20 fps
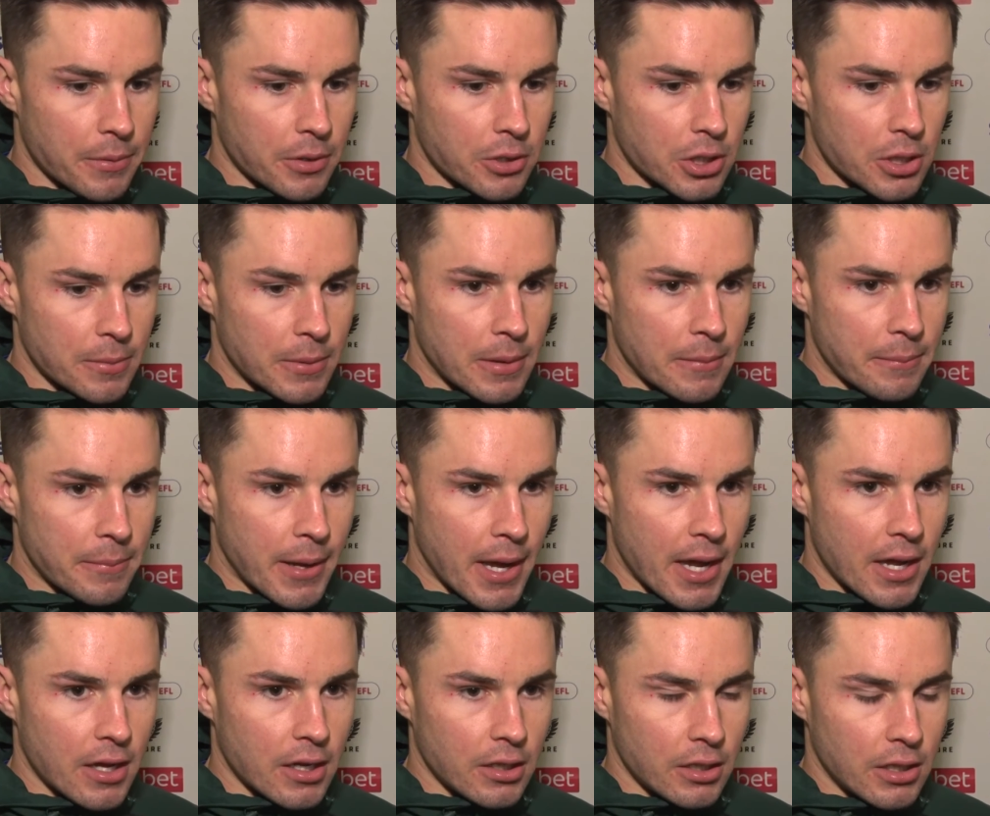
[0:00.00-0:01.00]
We could have been
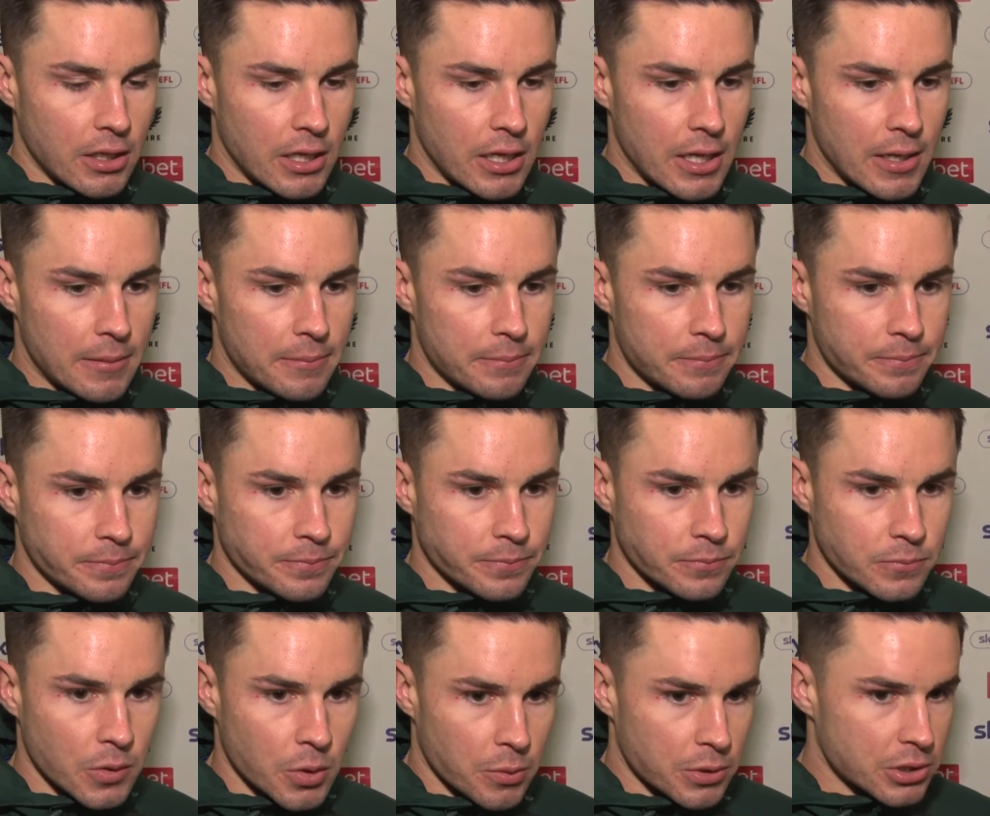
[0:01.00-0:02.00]
better,
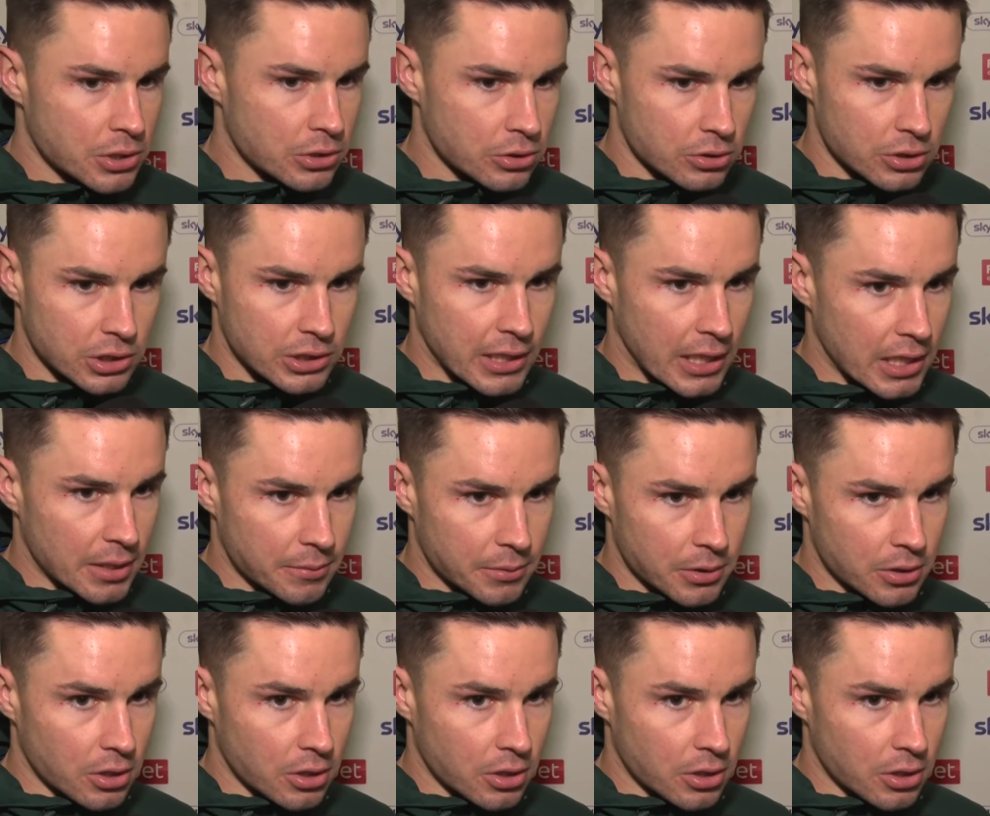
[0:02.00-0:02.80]
which is understandable.